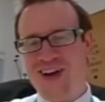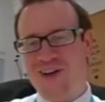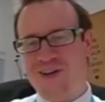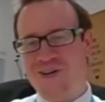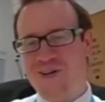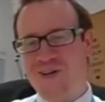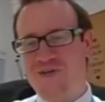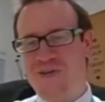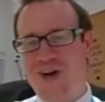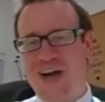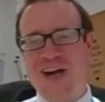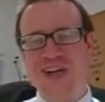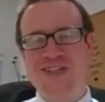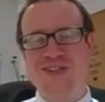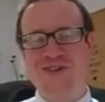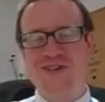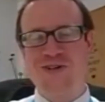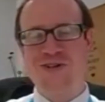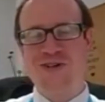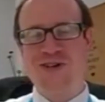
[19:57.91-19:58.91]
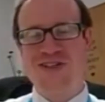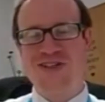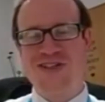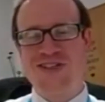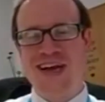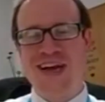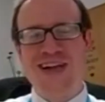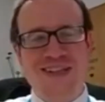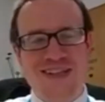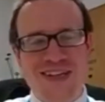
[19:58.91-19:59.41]
or a vet or as a
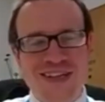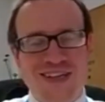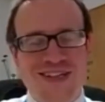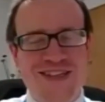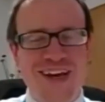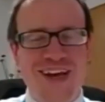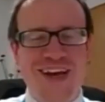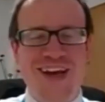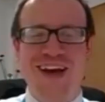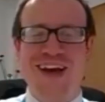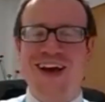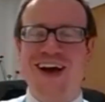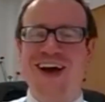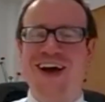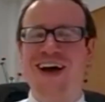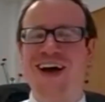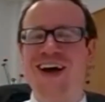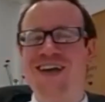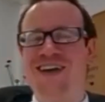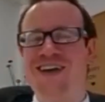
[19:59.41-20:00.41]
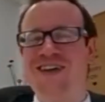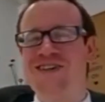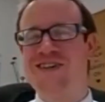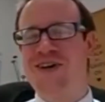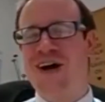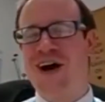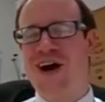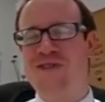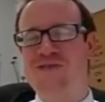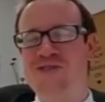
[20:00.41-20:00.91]
dentist. You
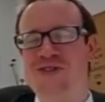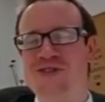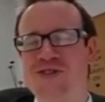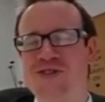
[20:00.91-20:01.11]
do have to do